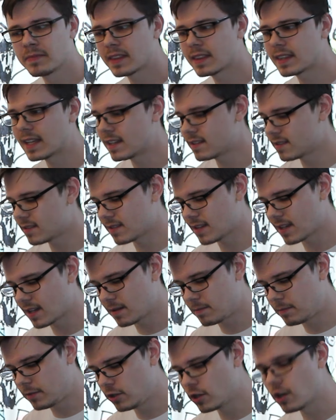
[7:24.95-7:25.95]
That's
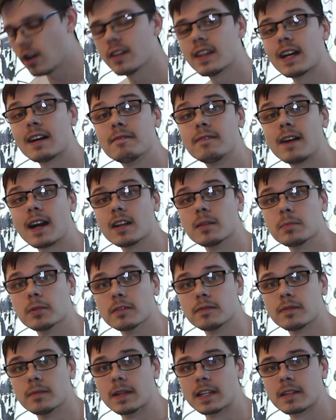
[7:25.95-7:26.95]
not that viable
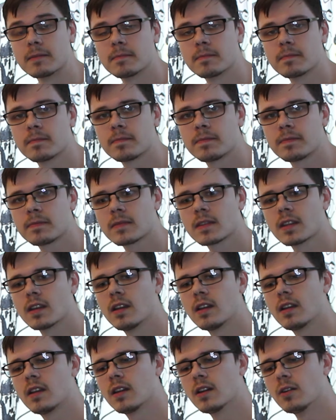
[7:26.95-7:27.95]
for me.
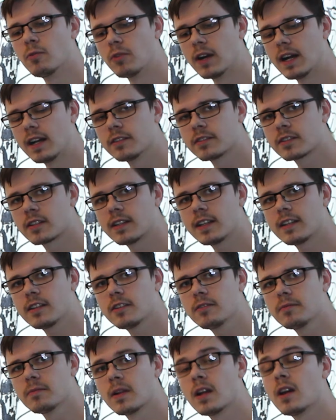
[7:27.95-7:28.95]
What else could I
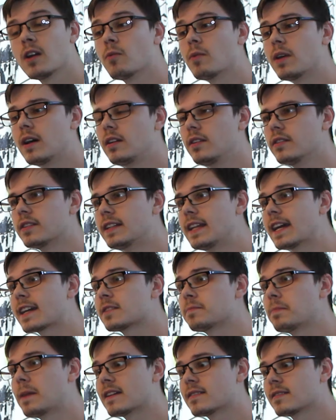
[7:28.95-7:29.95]
do? Well, the
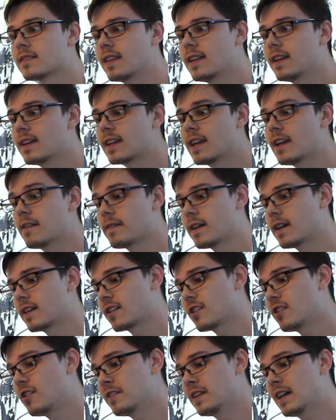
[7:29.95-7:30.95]
next best thing, if I
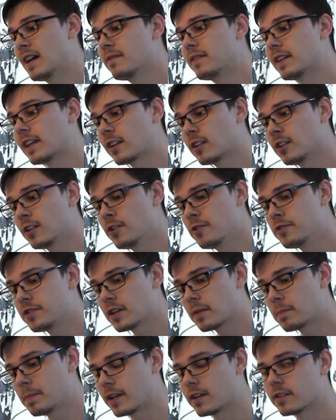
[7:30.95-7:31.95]
can't have an
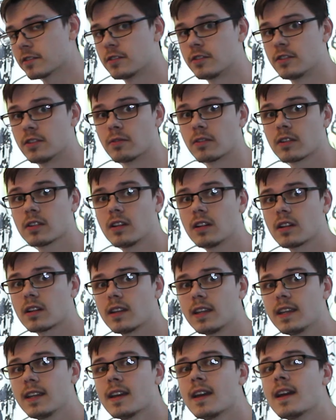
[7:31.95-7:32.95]
enclosure because it's too
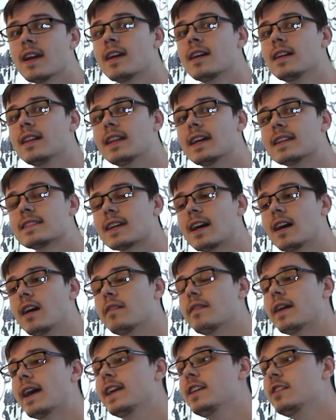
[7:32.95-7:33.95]
clunky, let's
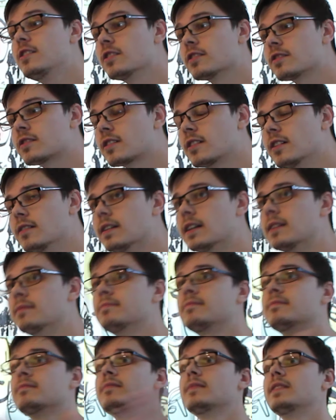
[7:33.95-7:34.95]
have a dust cover.
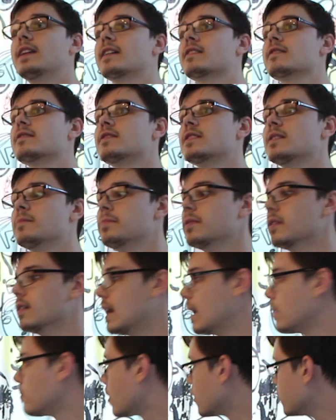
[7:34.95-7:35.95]
Nice and simple.
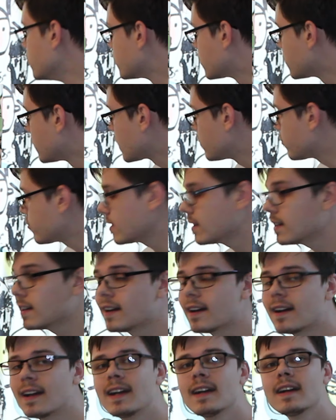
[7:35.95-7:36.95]
I'm not using my
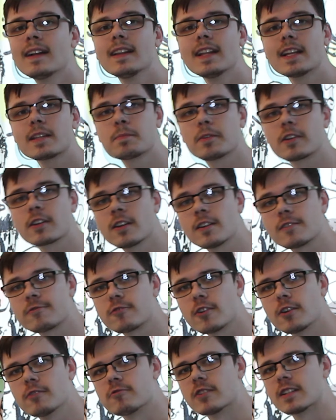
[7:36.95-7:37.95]
printer. Let's put a
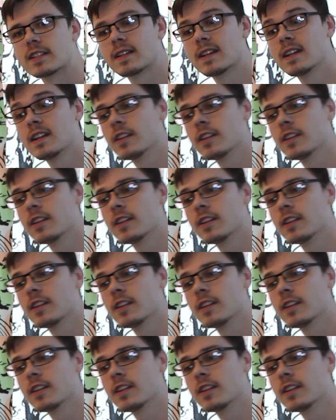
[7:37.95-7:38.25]
cover over it.